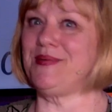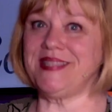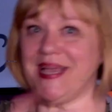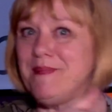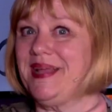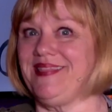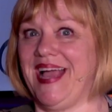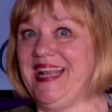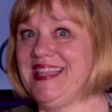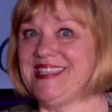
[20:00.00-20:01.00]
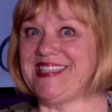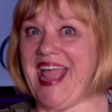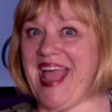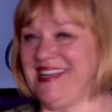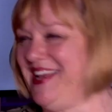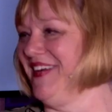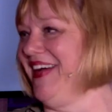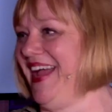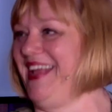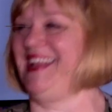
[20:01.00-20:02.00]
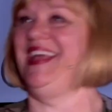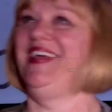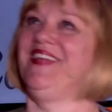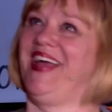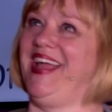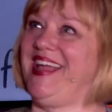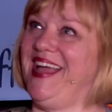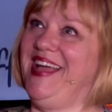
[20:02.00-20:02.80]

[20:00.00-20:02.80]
was like my line in the sand, right? Like